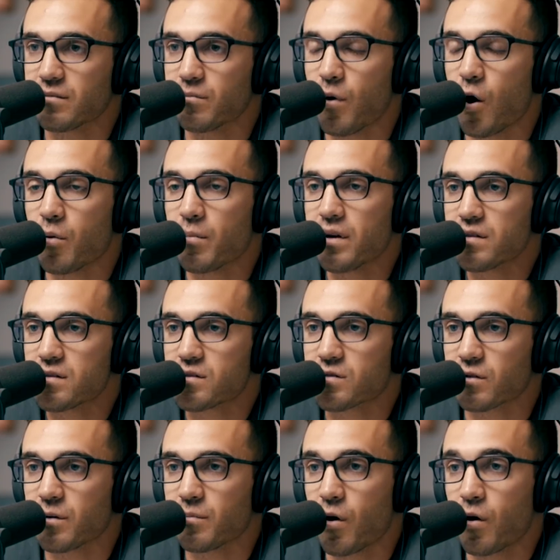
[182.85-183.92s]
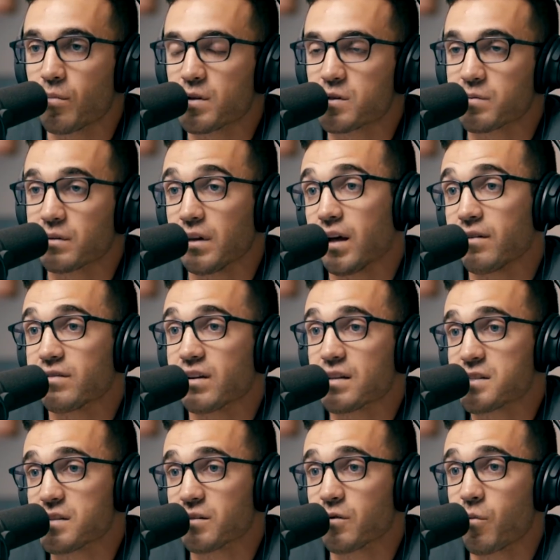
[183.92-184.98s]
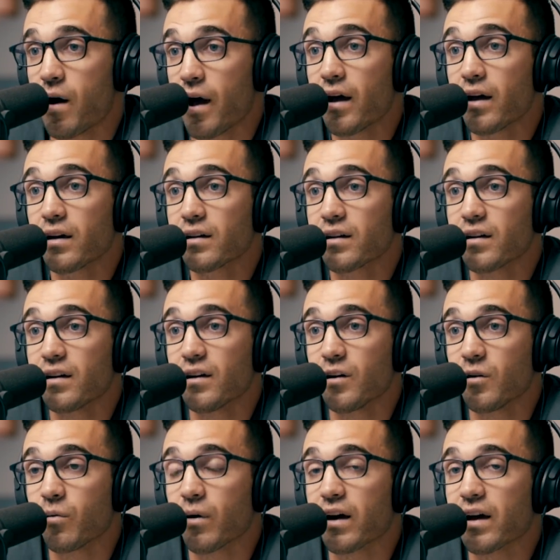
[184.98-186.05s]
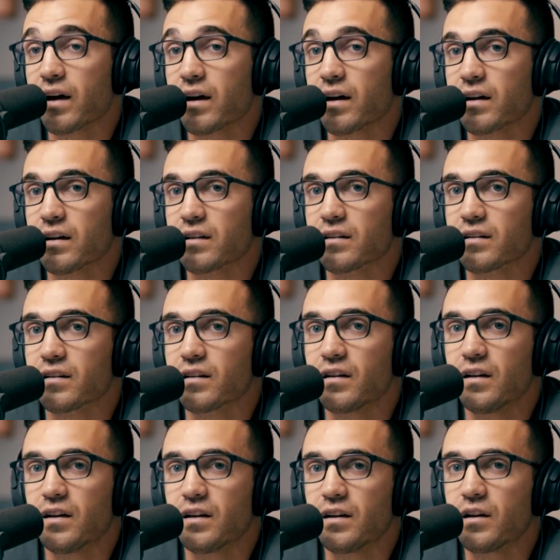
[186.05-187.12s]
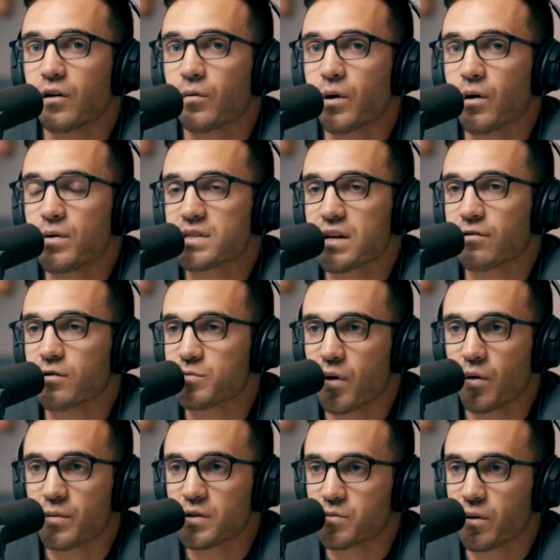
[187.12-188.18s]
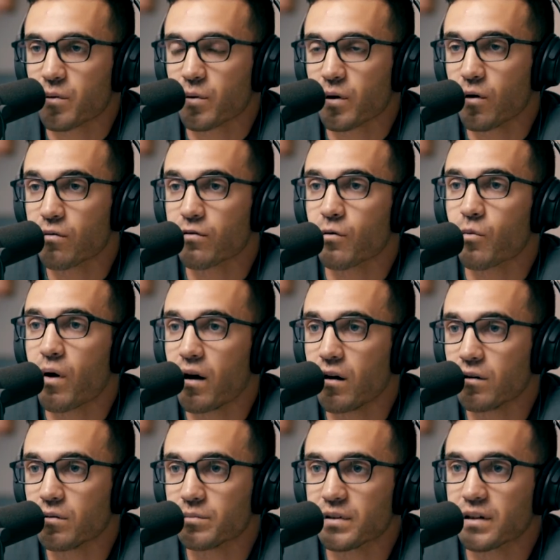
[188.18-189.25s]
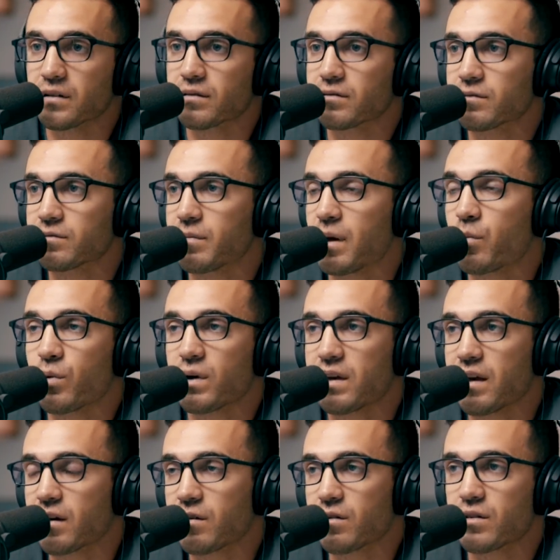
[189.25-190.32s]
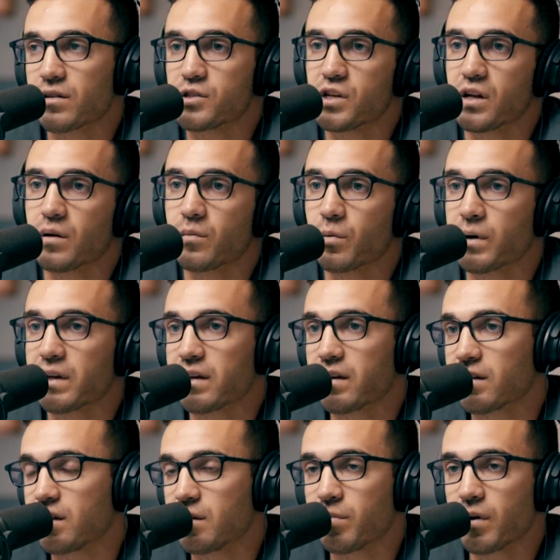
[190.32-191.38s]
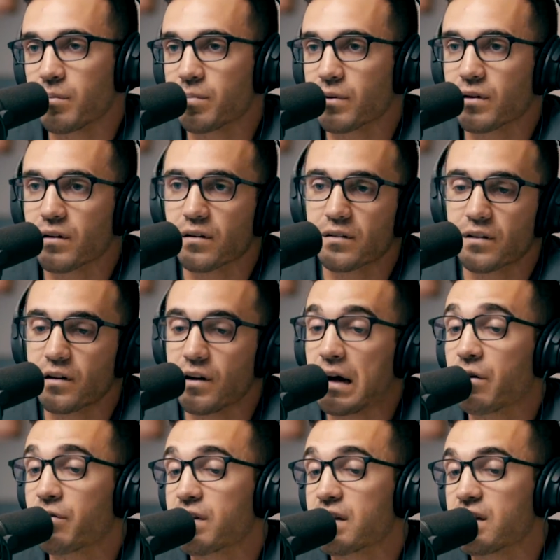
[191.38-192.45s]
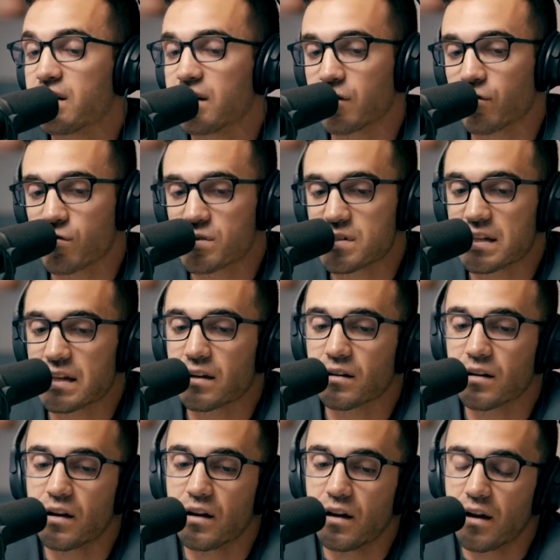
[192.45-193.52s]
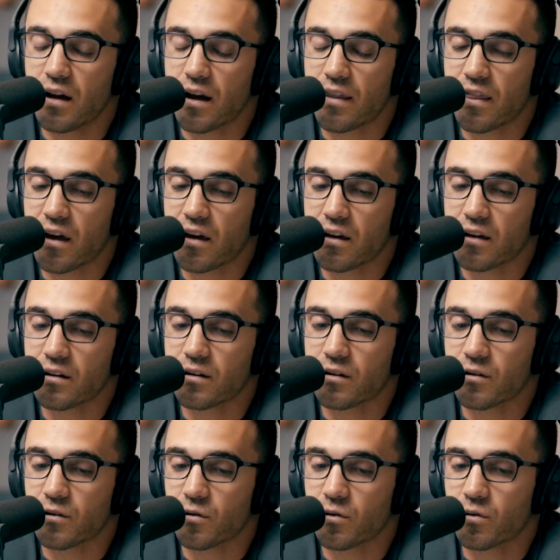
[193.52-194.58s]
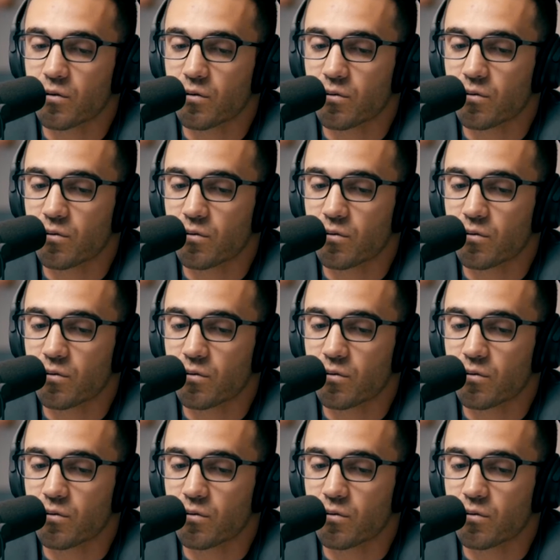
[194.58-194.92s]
moments or the moments when life gets in the way. Yeah. When you know, we always have those moments where we're overwhelmed and maybe we can't go to the gym or we can't keep up our, you know, healthy eating routine and then